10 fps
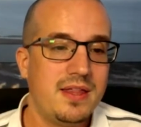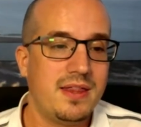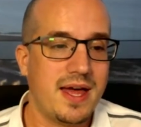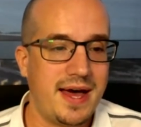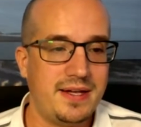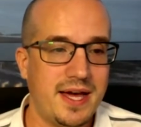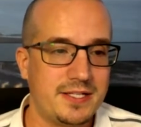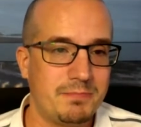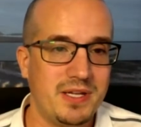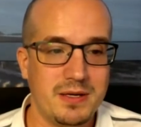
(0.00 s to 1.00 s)
that
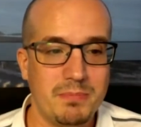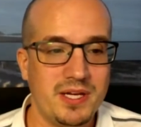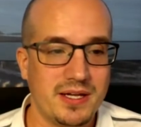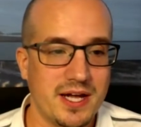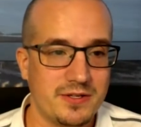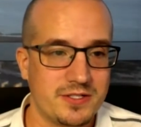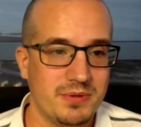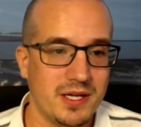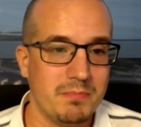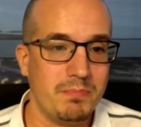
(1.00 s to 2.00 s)
has been the big
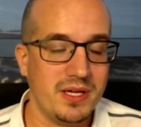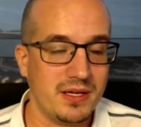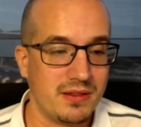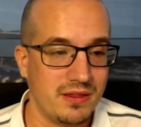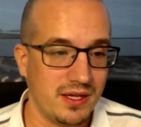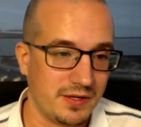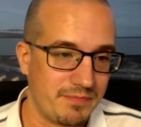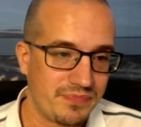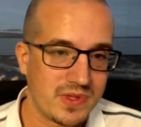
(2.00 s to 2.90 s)
announcement and big thing.